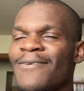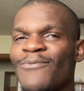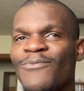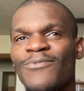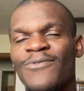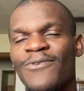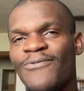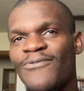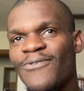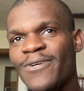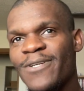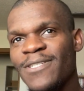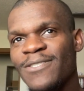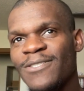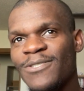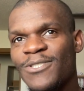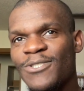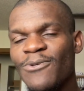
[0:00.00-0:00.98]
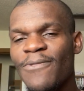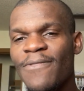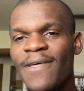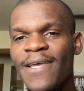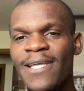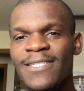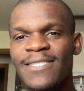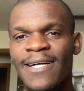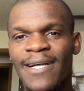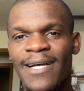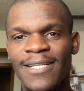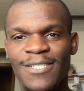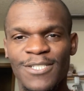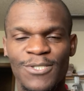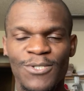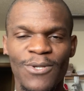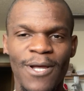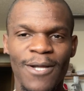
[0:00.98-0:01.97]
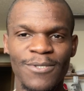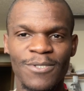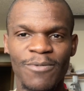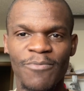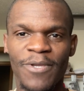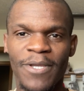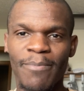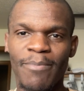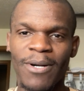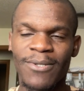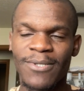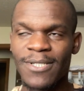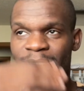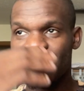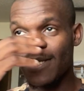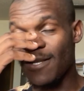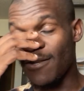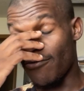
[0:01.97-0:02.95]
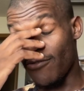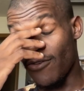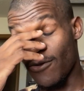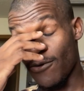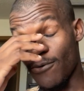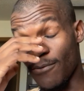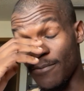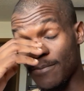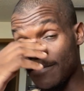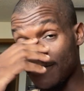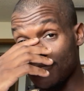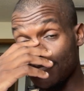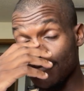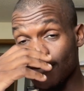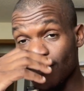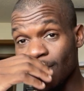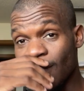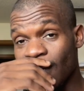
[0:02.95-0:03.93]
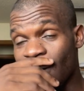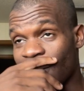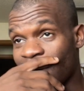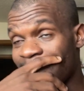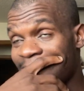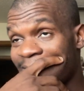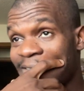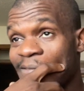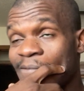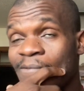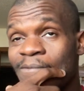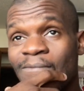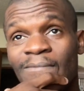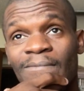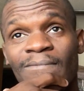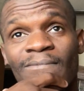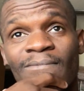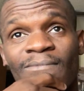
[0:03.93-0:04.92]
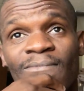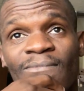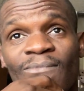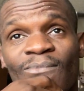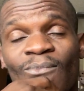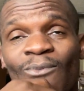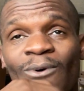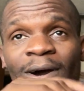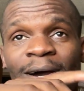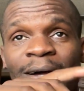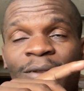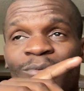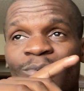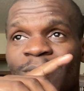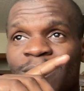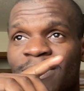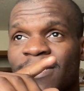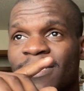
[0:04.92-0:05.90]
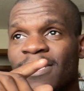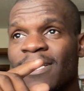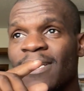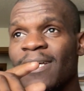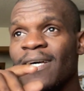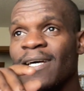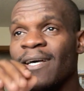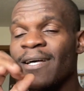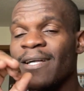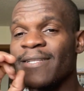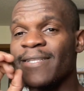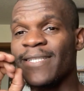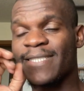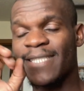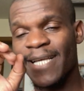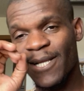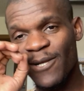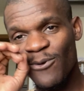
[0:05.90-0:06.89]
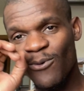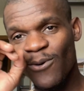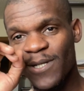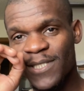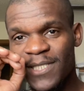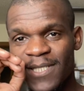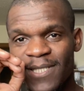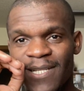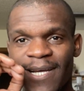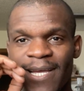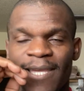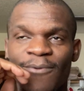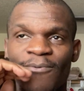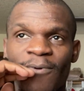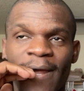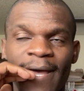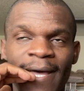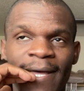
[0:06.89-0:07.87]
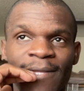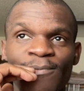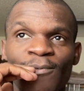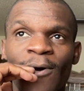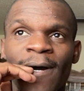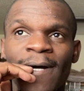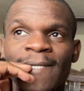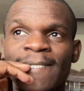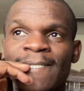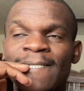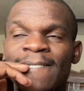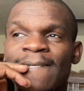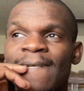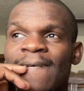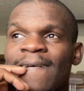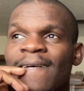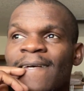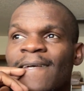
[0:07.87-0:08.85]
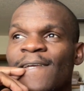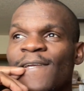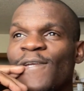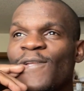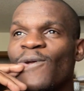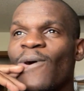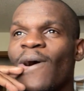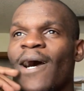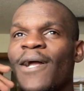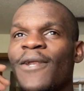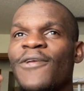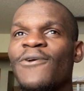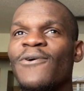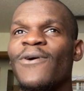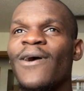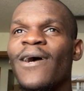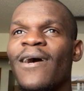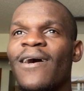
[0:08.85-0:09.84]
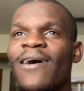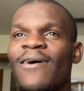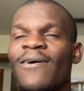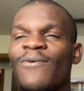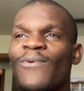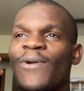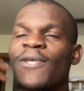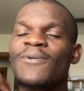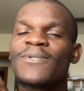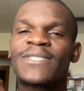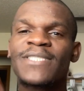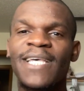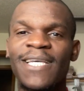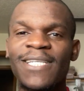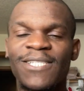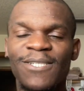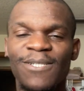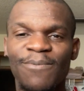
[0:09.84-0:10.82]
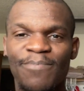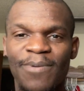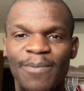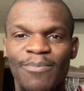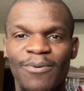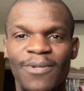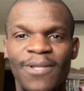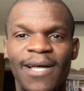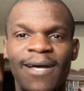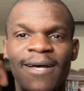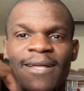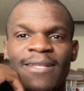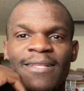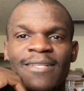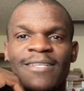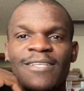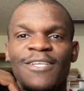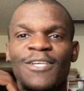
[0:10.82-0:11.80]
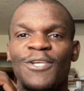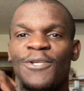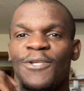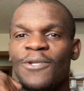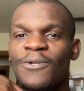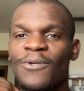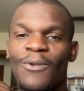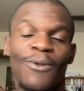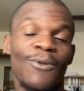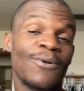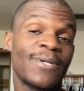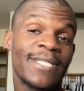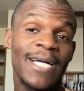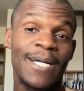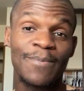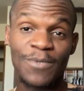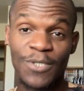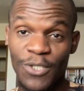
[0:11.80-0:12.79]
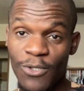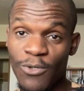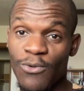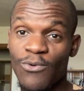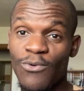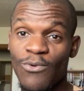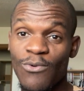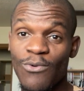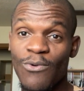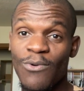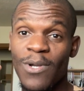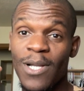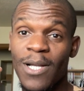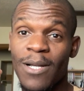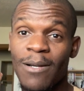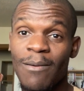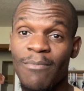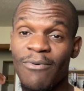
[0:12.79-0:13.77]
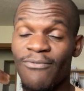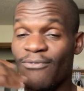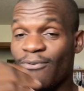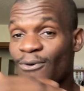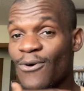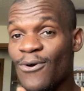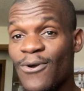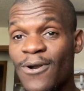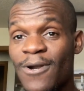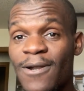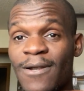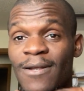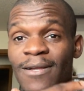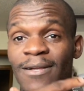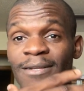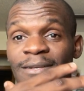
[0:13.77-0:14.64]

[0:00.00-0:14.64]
the two things that kind of stood out to me about this interview are, one was, the second question that he read was, what do you say to the people that looked up to you before